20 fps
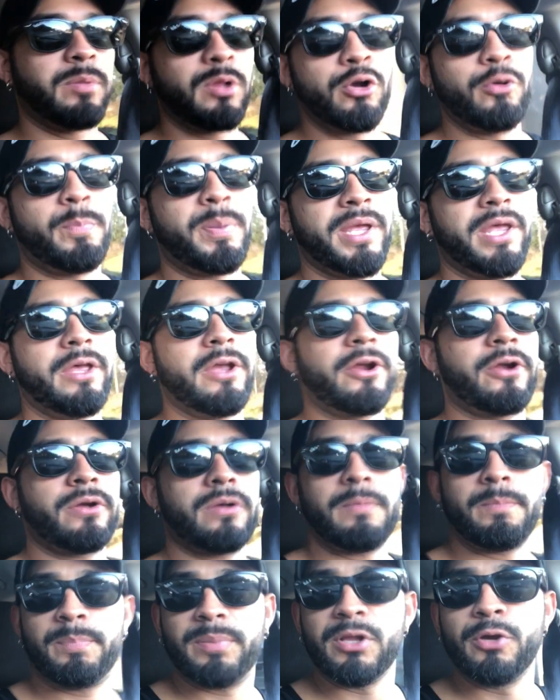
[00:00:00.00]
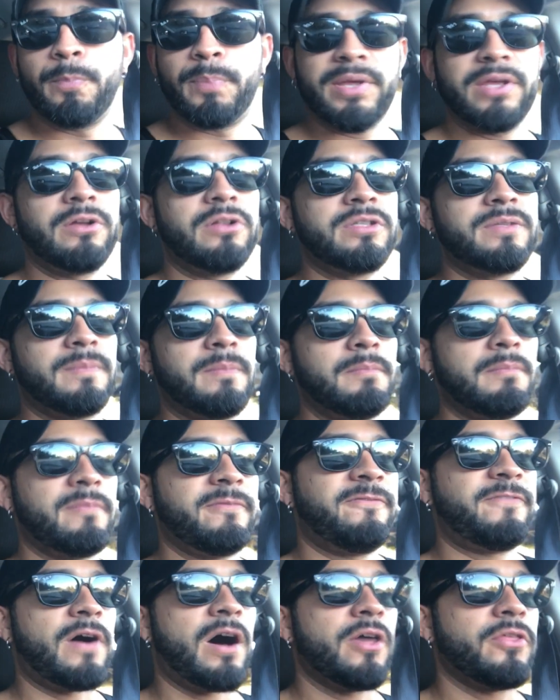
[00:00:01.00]
blue-pilled
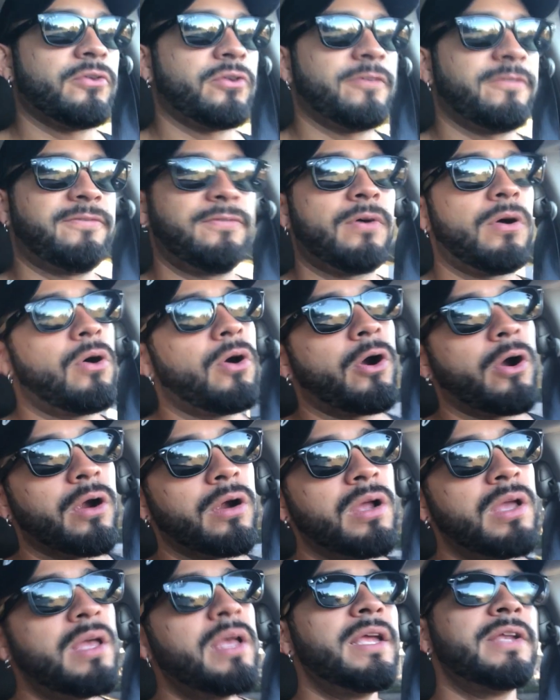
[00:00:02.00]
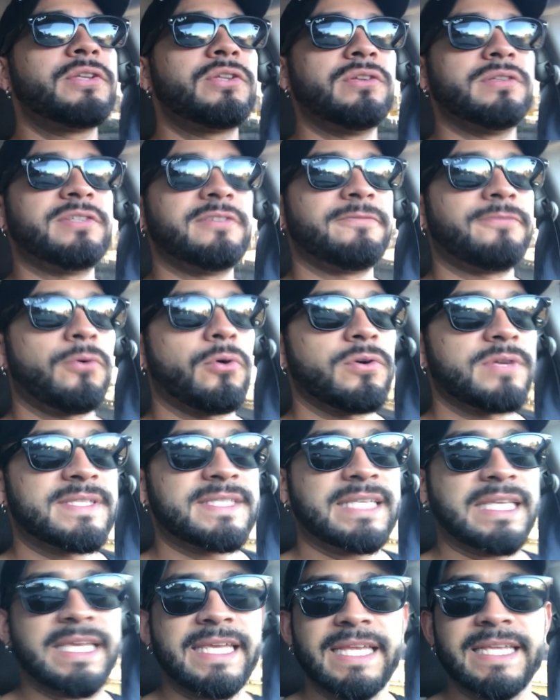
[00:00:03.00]
father of 4 to
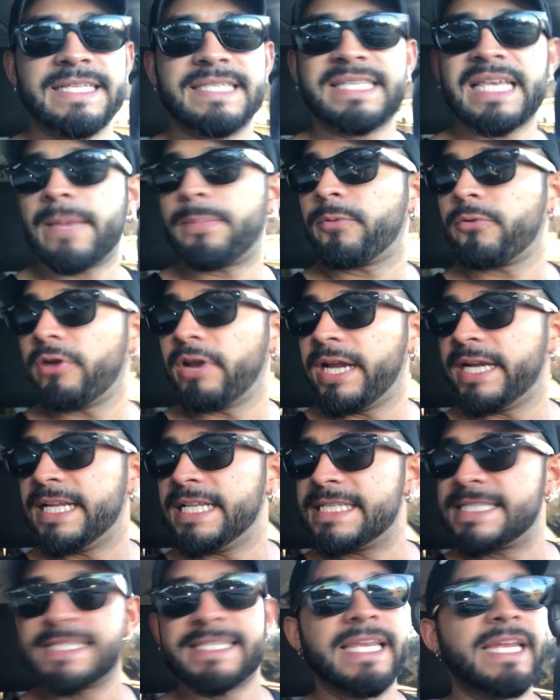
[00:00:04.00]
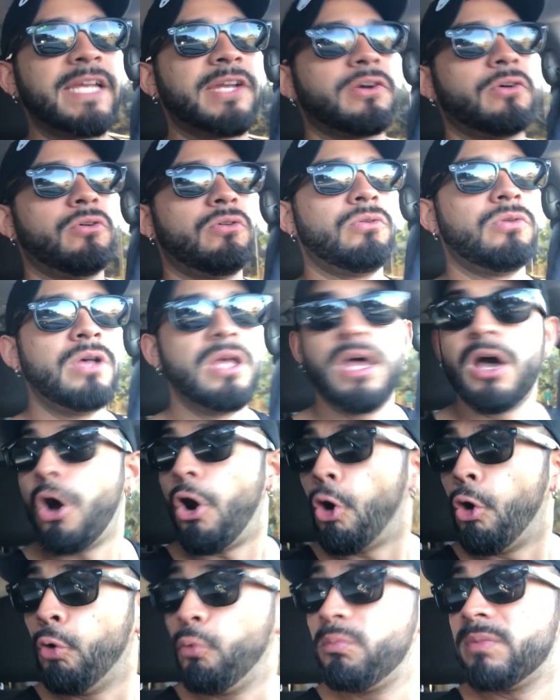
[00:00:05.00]
divorcee, separated, single,
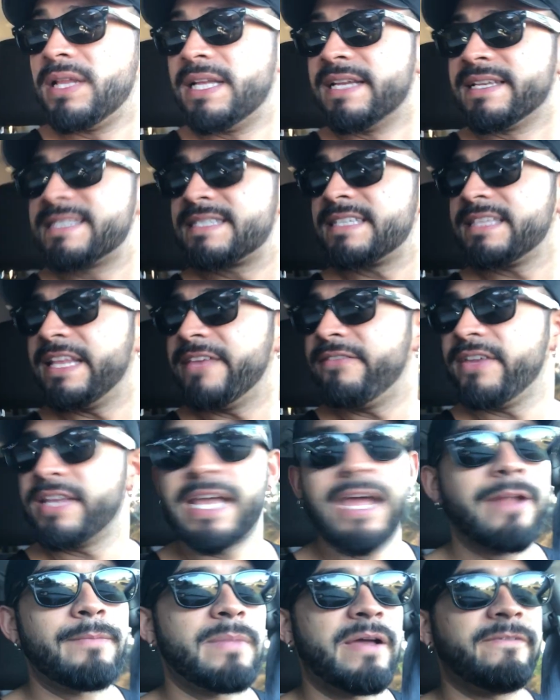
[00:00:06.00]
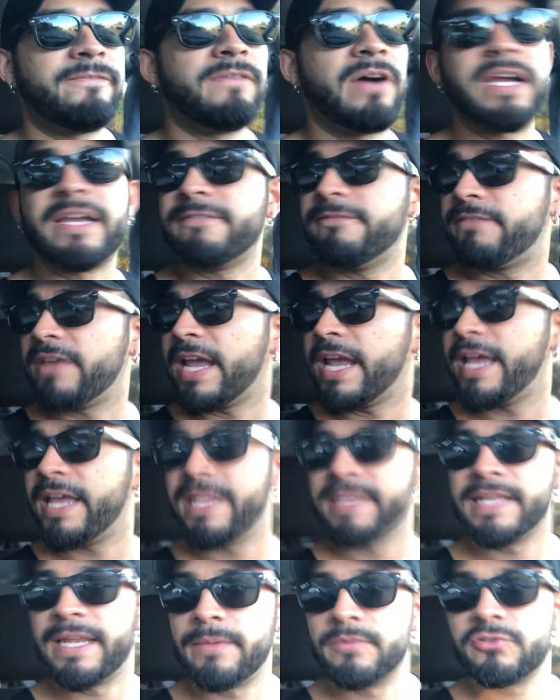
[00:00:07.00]
homeless, living out of my fucking
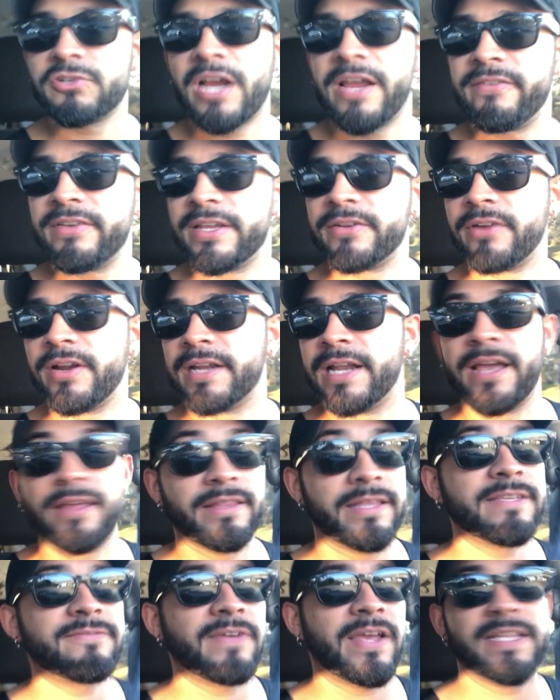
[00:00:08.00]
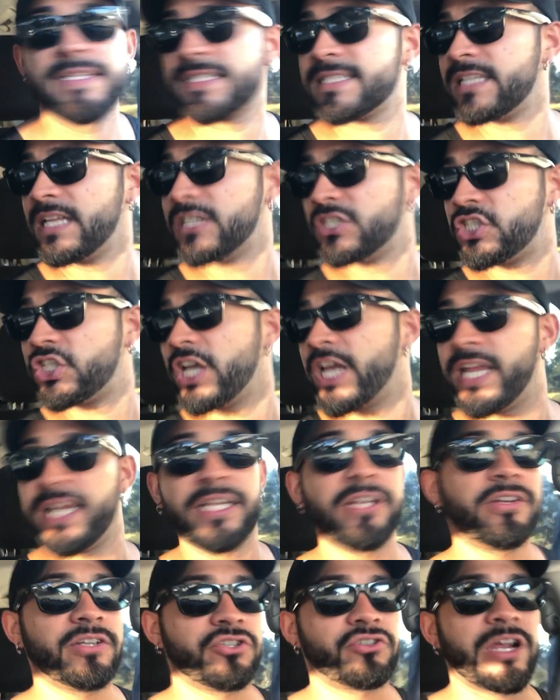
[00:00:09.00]
van that I'm driving in right now. This van's
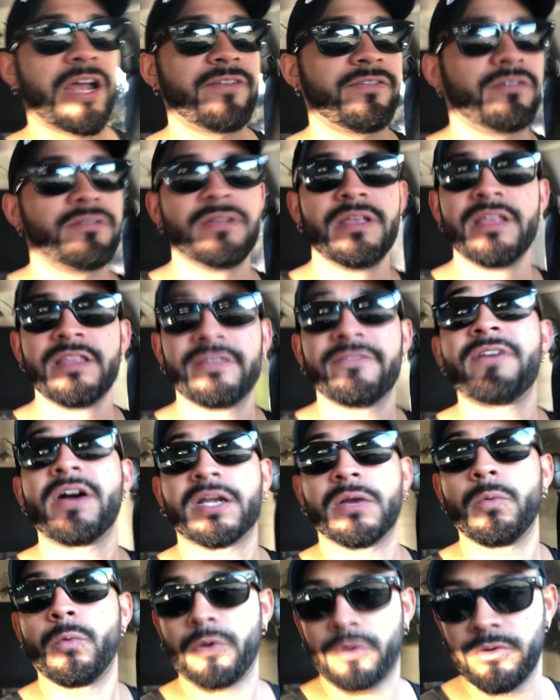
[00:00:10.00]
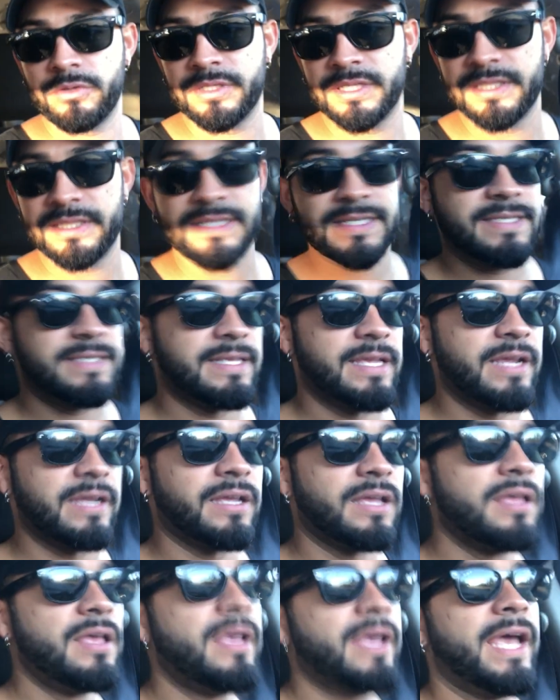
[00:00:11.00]
legit. You can travel the fucking world in this thing.
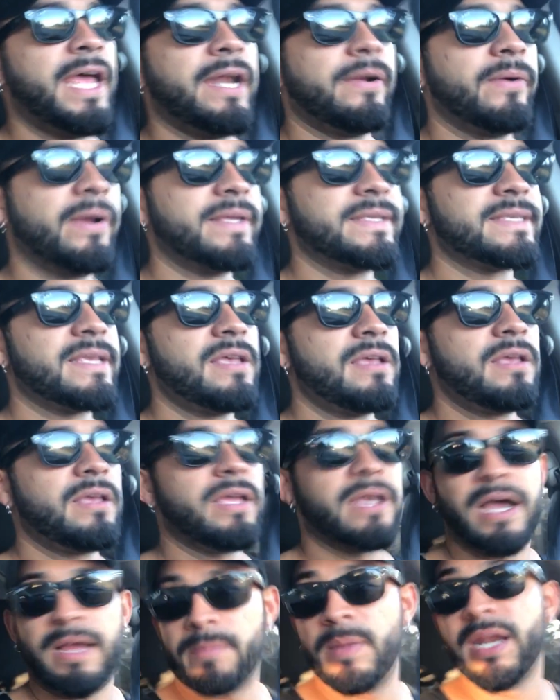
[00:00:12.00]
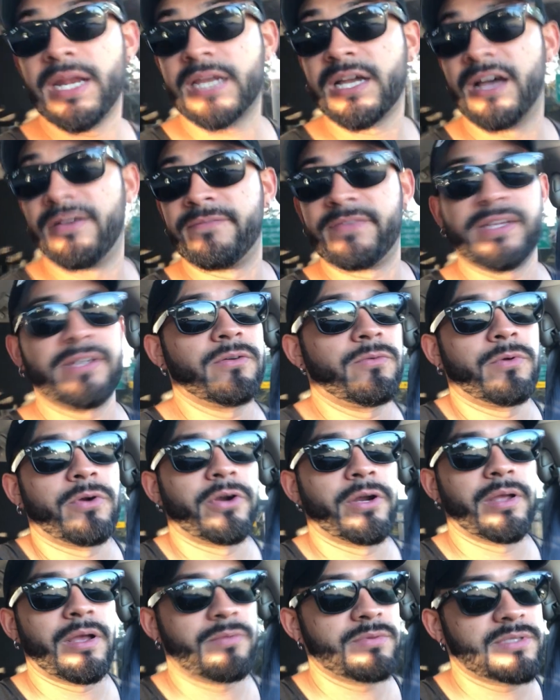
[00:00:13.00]
Anyways, I made it comfy. Don't
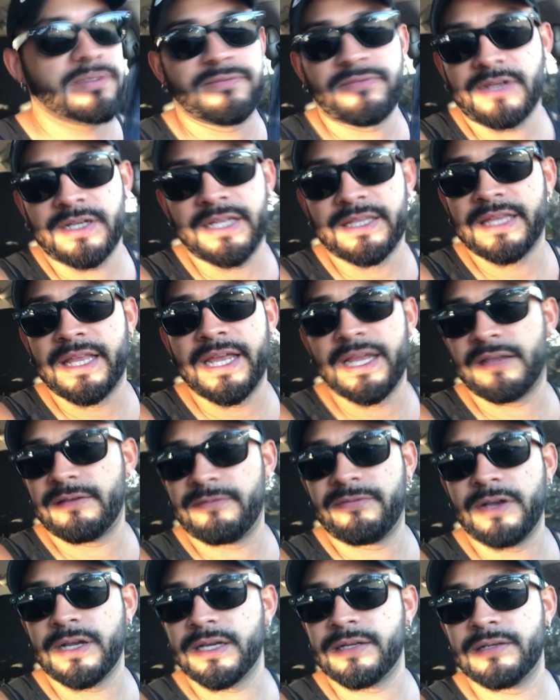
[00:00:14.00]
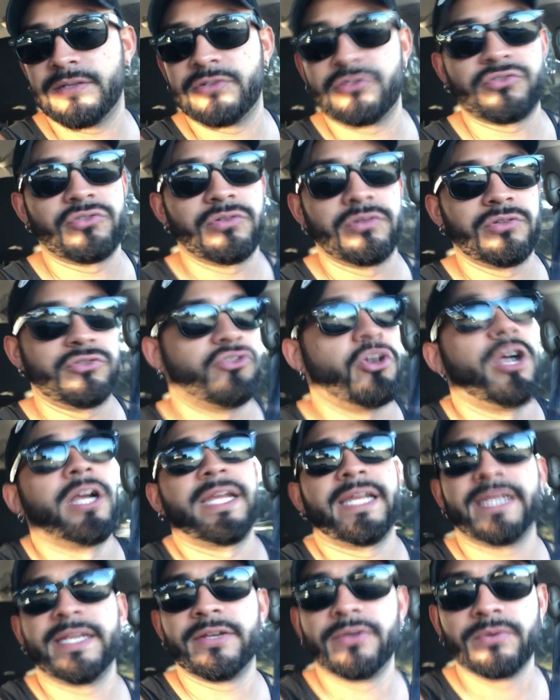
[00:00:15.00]
worry. I wasn't fucking
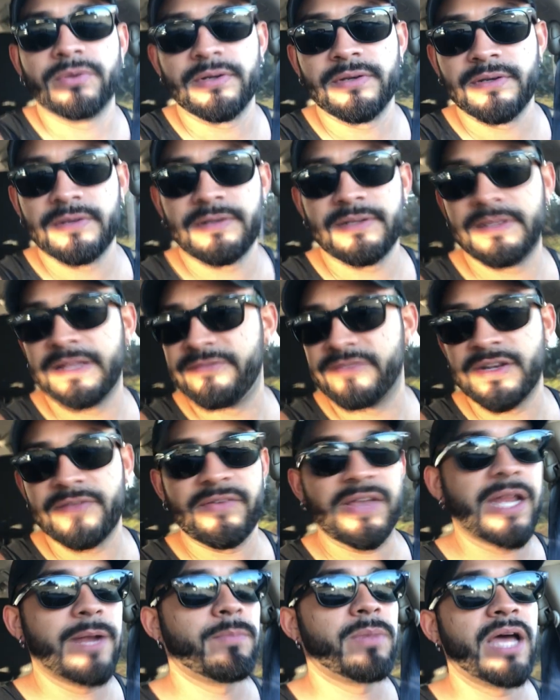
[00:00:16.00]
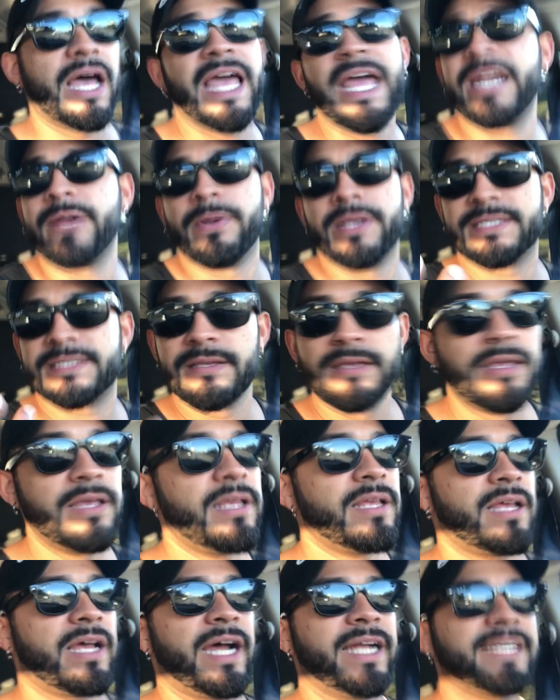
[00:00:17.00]
druggy living in the van. But anyways,
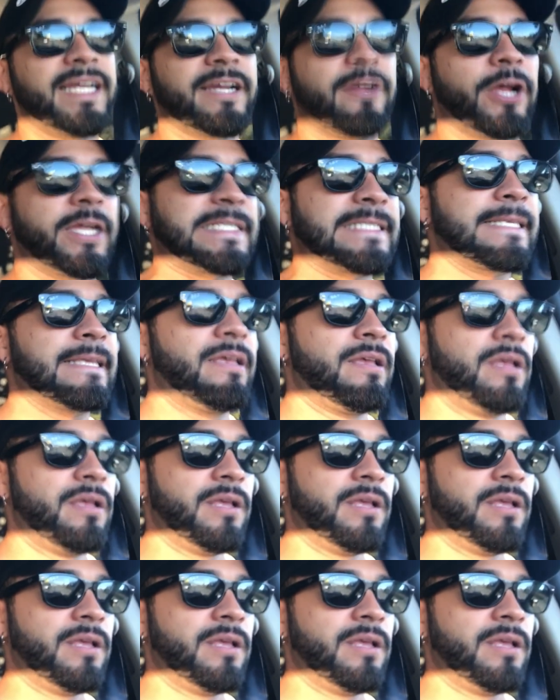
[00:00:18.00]
I digress.